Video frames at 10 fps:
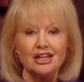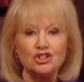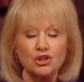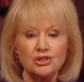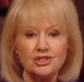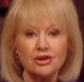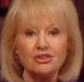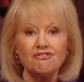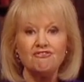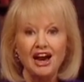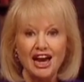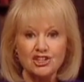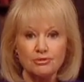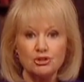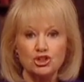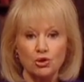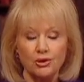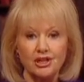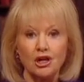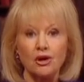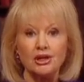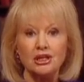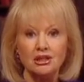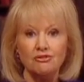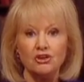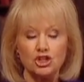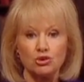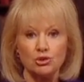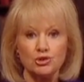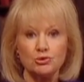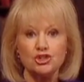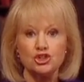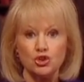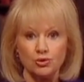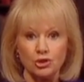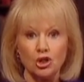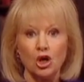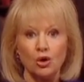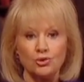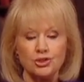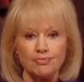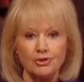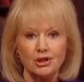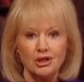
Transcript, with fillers: It turns out the vast majority are individuals with student loans.